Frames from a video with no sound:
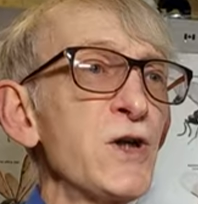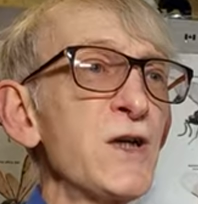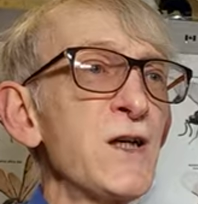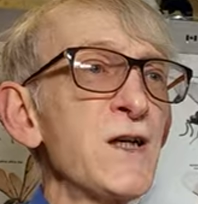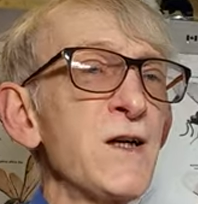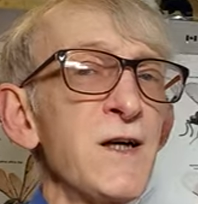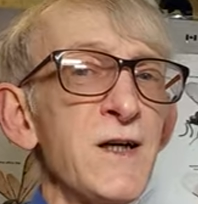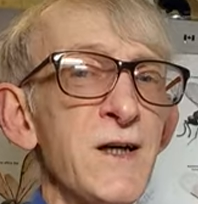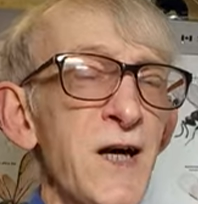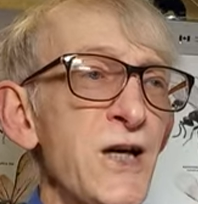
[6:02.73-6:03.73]
it in a
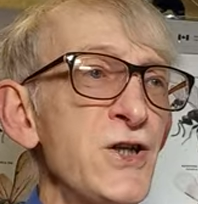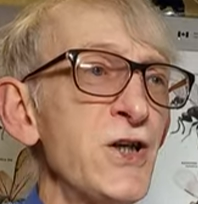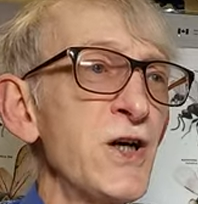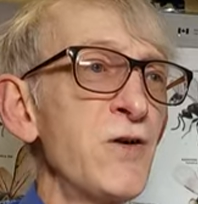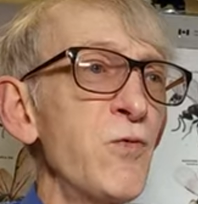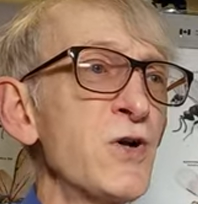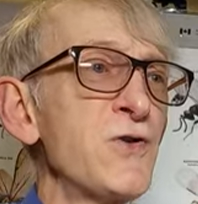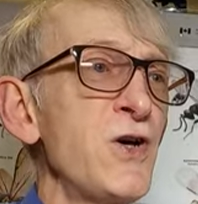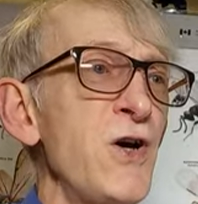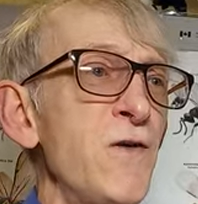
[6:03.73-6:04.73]
cage and watch
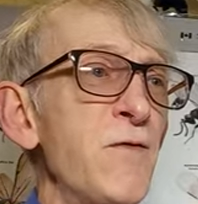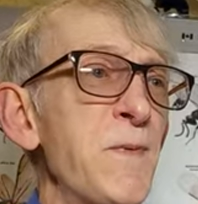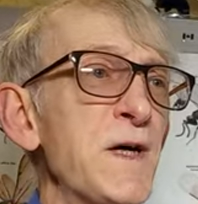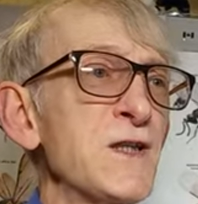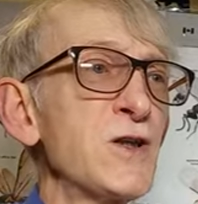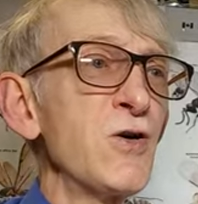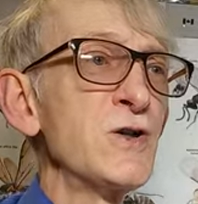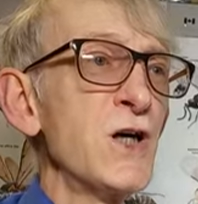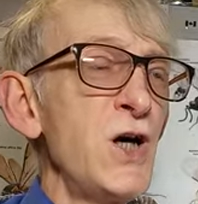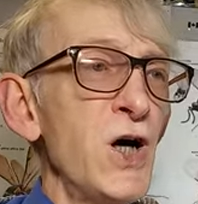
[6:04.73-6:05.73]
for parasitoids.